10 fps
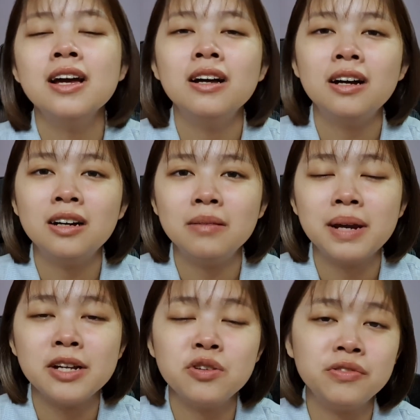
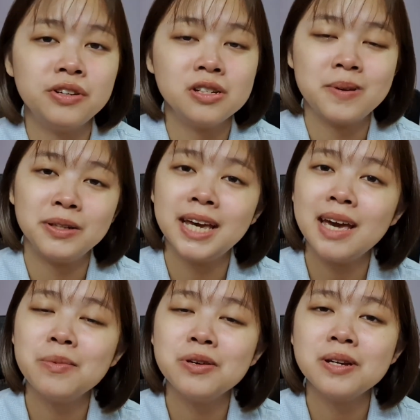I do videos about
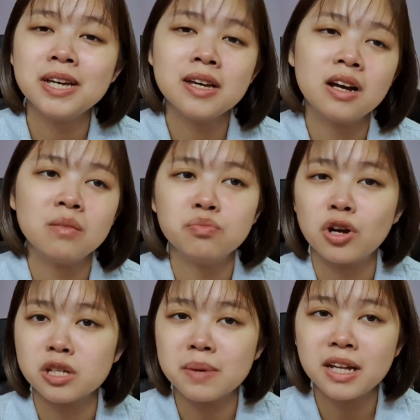K-beauty,
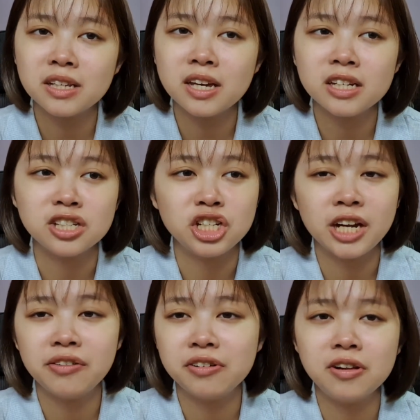cosmetics in
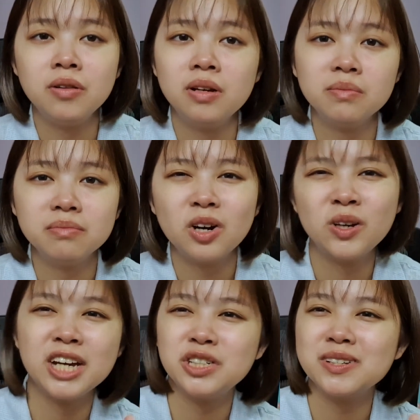general,
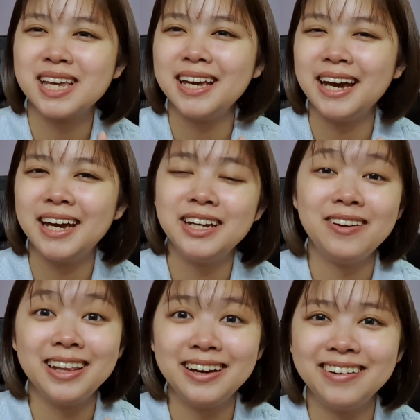occasional skincare here
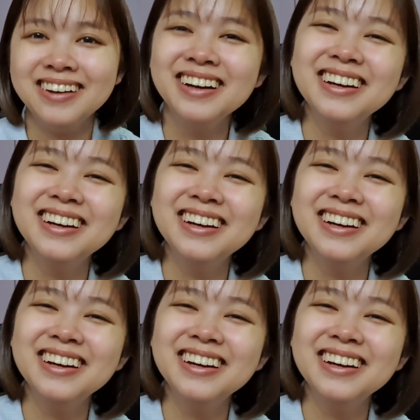and there.